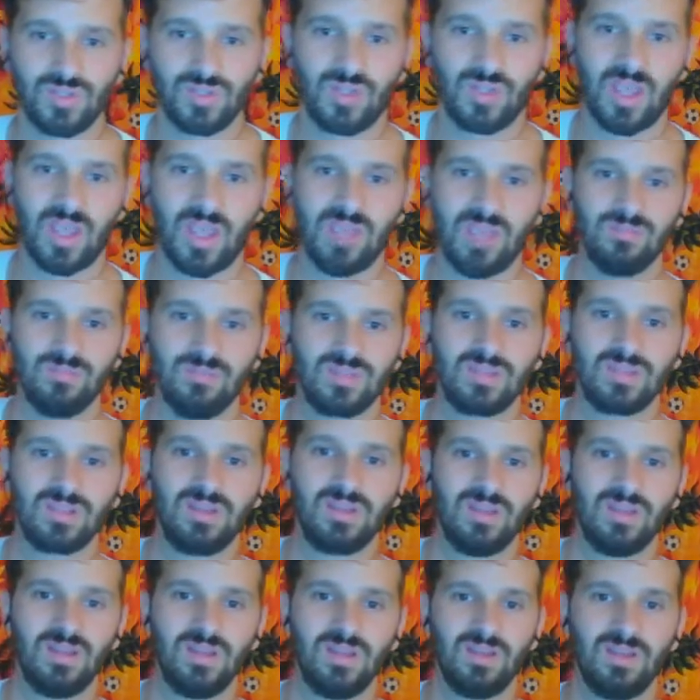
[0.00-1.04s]
games.
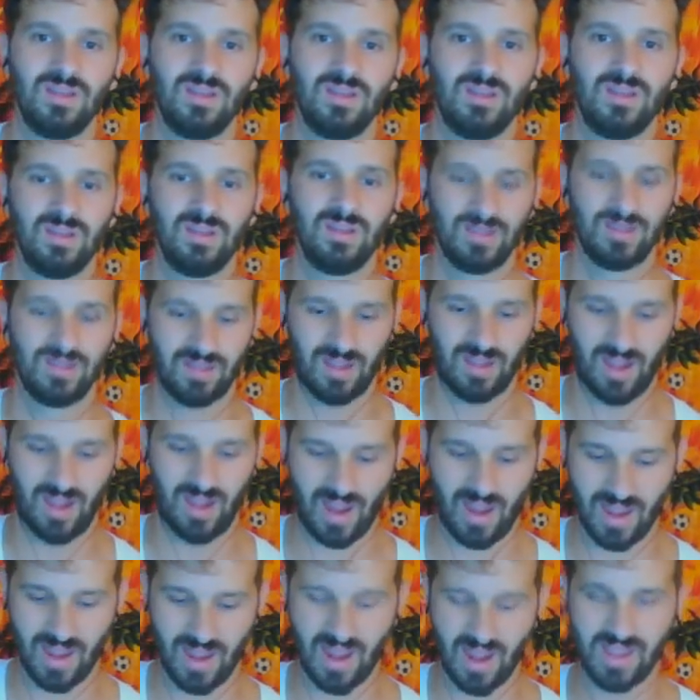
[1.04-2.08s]

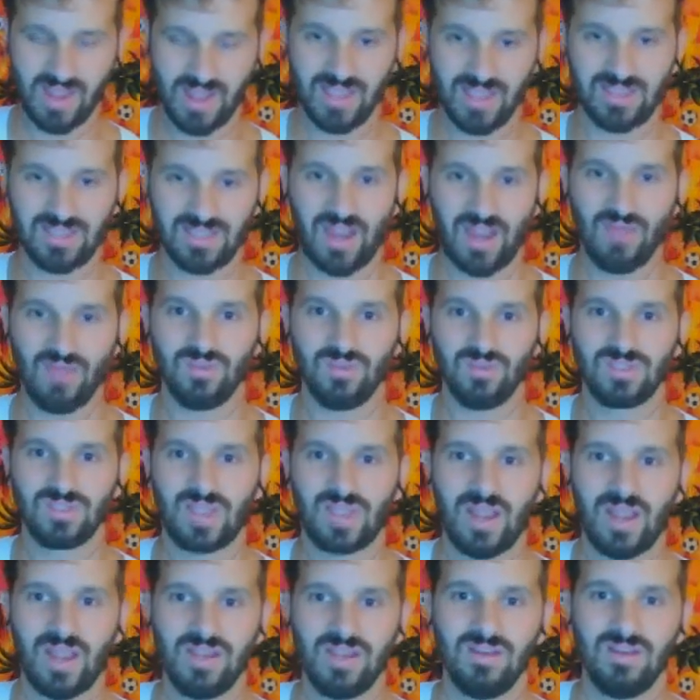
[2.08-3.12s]
I guess I was
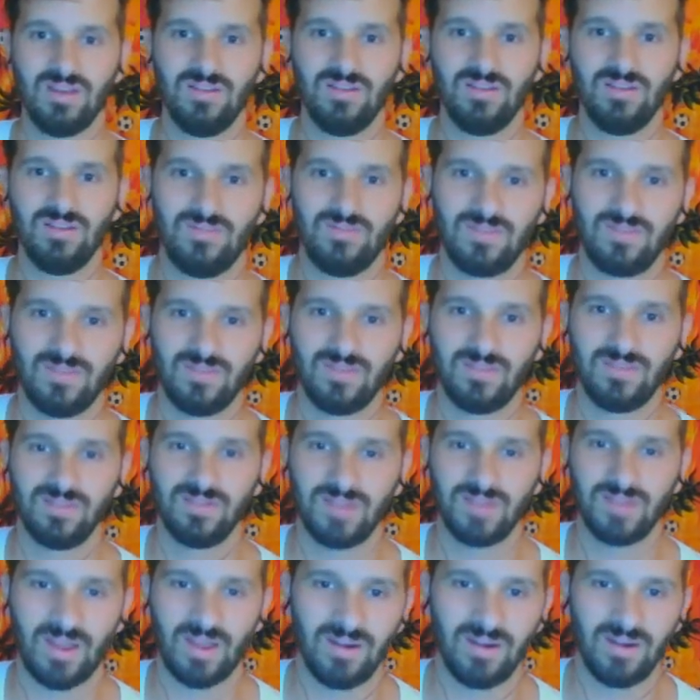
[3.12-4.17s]
kind of,
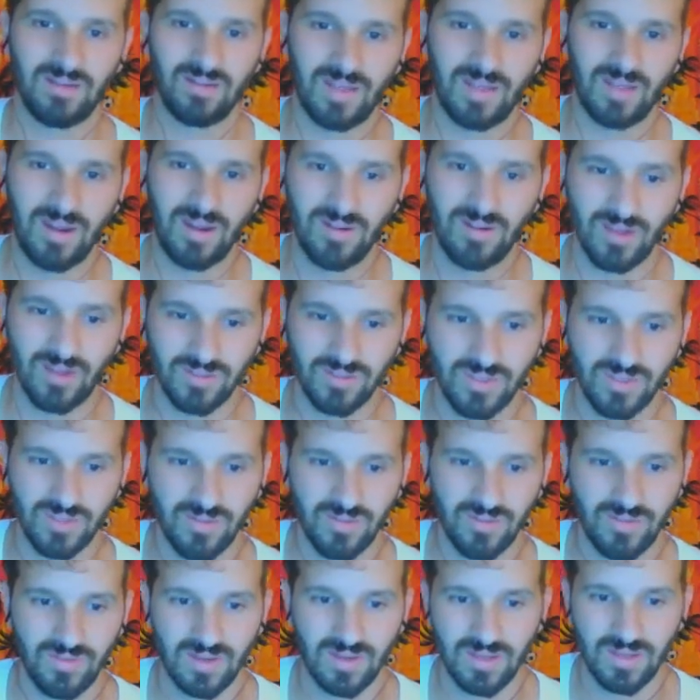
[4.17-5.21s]
I don't know. Do you
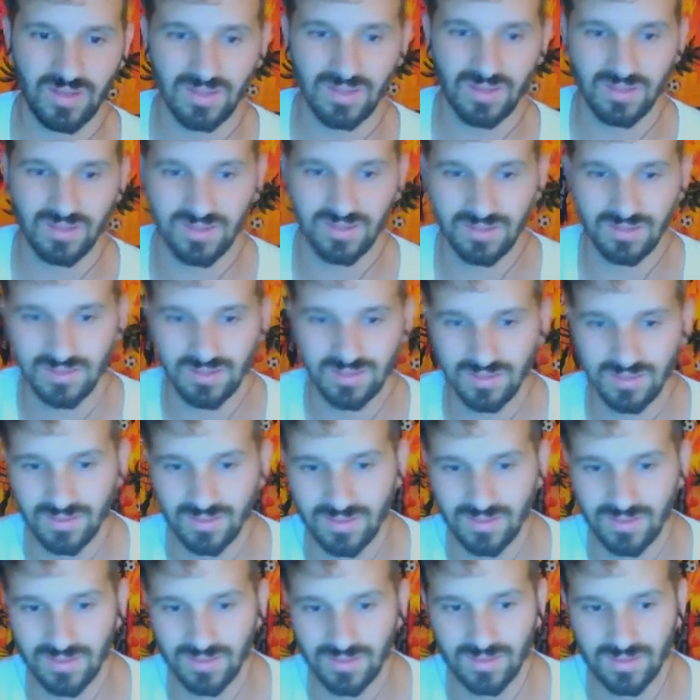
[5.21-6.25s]
have any
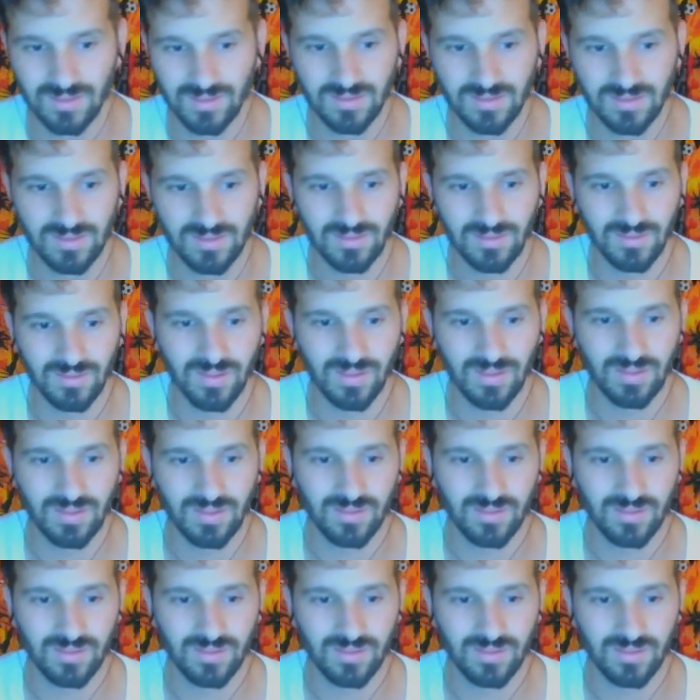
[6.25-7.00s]
like,